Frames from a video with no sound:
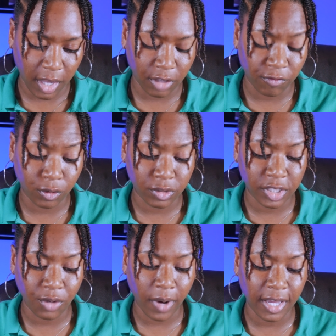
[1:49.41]
And if you
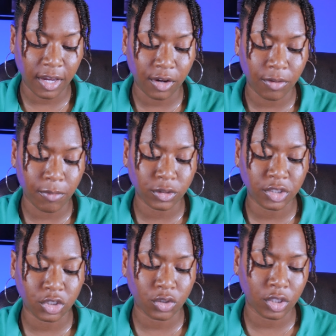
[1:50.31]
see right here, the
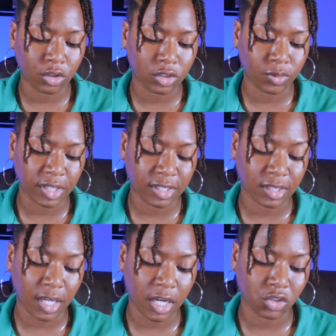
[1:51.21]
most that you can lose with this
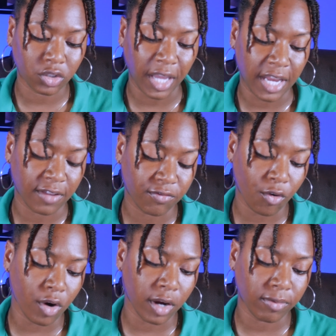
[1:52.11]
is
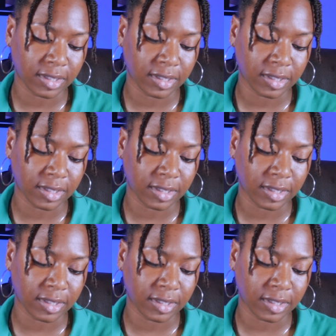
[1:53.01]
184.